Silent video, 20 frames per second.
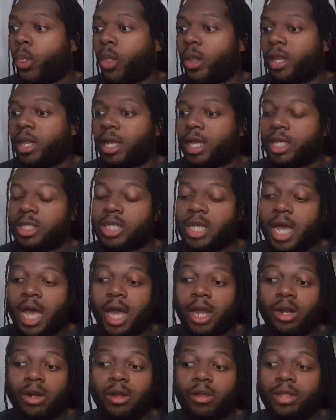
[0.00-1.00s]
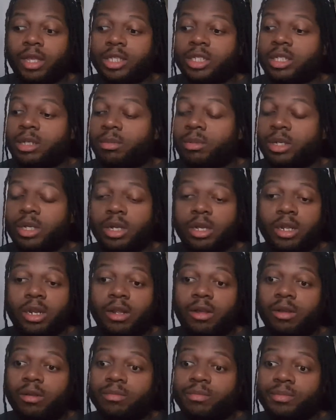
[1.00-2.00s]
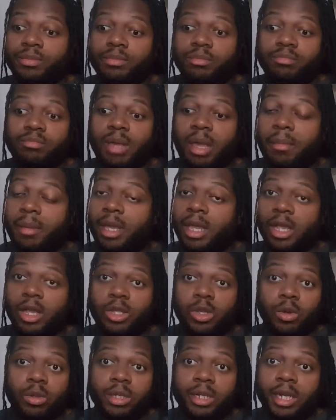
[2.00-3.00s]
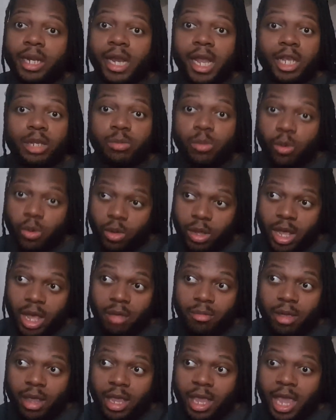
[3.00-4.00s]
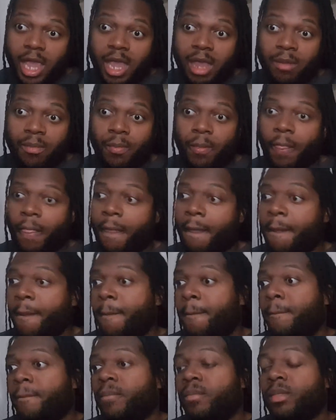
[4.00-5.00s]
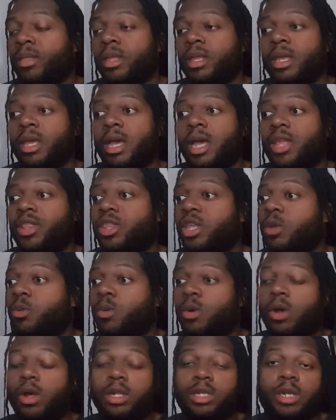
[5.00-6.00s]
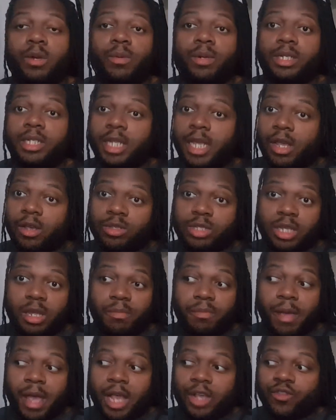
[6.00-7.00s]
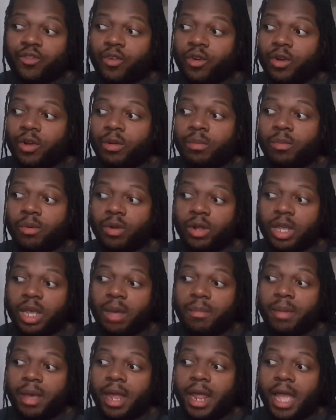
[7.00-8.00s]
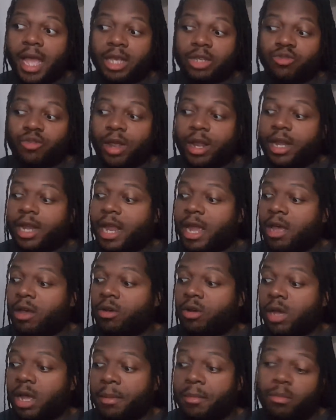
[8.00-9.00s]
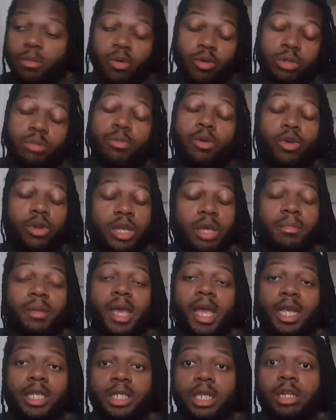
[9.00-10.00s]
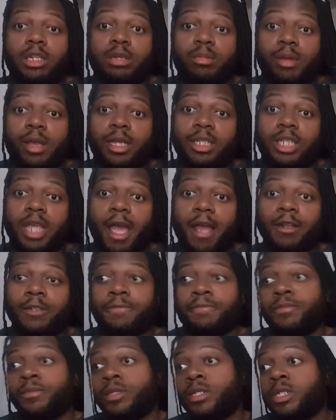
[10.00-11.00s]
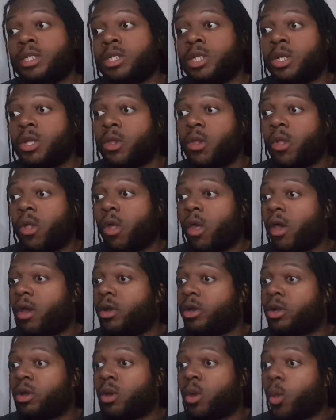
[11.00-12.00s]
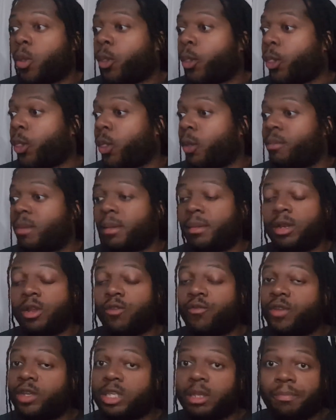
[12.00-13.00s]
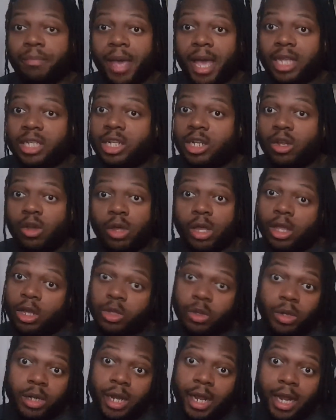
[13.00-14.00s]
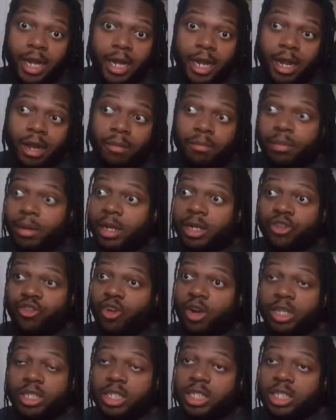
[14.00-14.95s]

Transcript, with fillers: like I said, I don't know if that's something they're going to maybe include in the next Mortal Kombat game. I think we're all done with D L C packs for Mortal Kombat X right now, or Mortal Kombat X L to be exact. I don't know, maybe they'll fix a patch and they'll include it in there, but as far as it